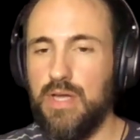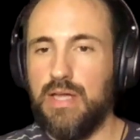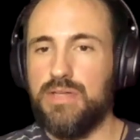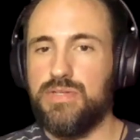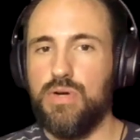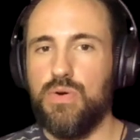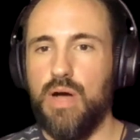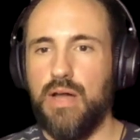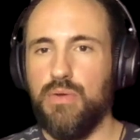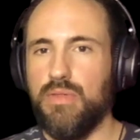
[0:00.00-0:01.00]
And so
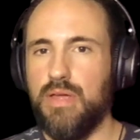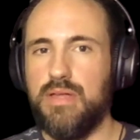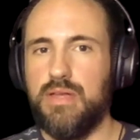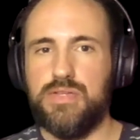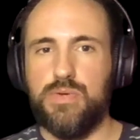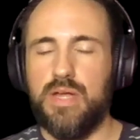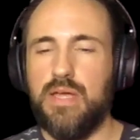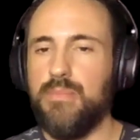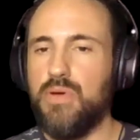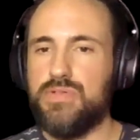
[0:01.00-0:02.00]
I don't so
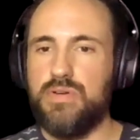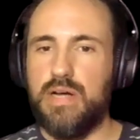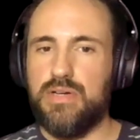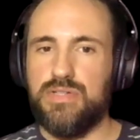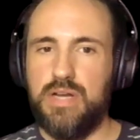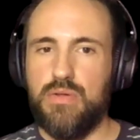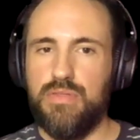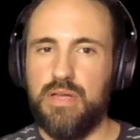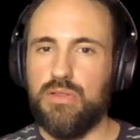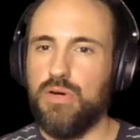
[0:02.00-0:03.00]
again, most directors, I don't
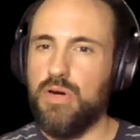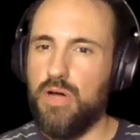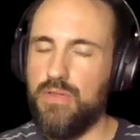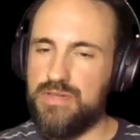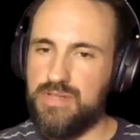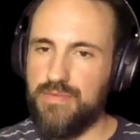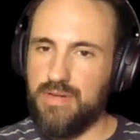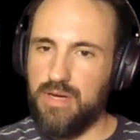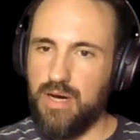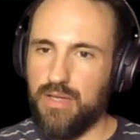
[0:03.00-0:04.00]
think, learn all this stuff
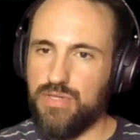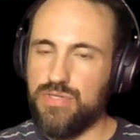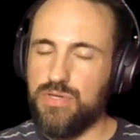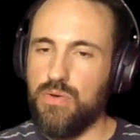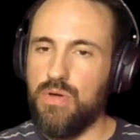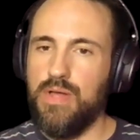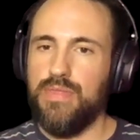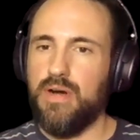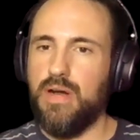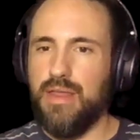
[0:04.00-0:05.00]
in college, so
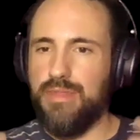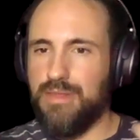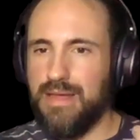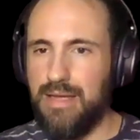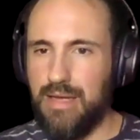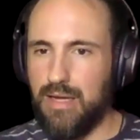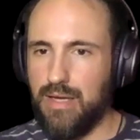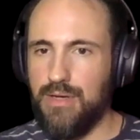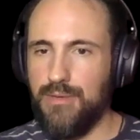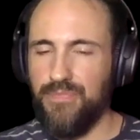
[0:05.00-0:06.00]
they're not
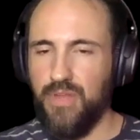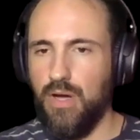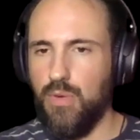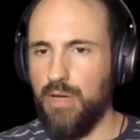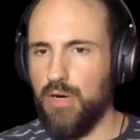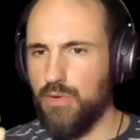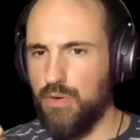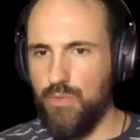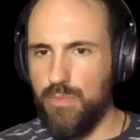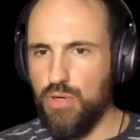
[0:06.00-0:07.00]
thinking, oh, better
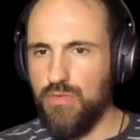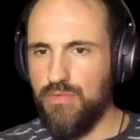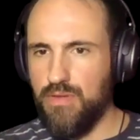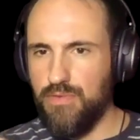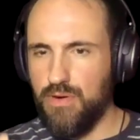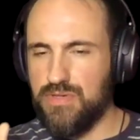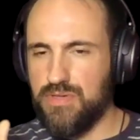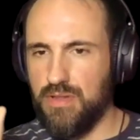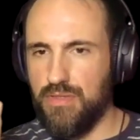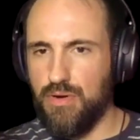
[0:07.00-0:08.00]
remove the first
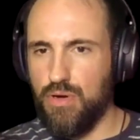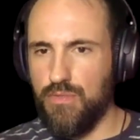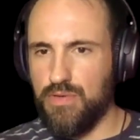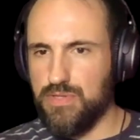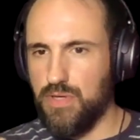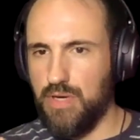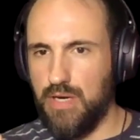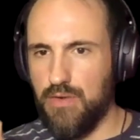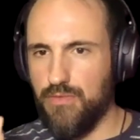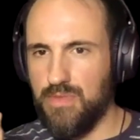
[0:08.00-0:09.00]
and the third overtone
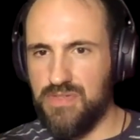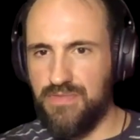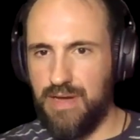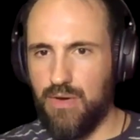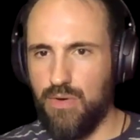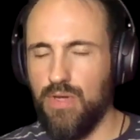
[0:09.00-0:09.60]
here from this vowel.